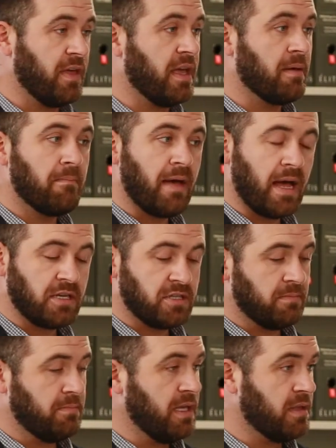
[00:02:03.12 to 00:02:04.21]
they can match
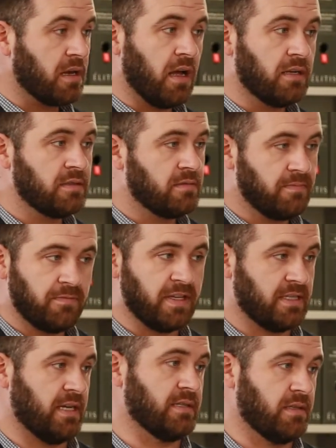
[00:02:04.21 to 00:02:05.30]
and meet the colours,
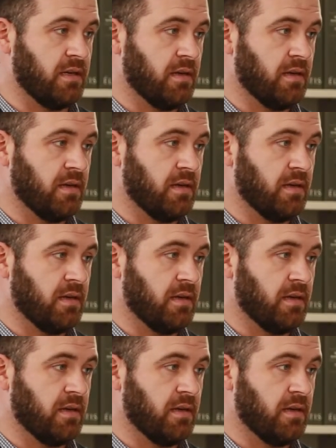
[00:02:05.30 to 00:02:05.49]
fantastic.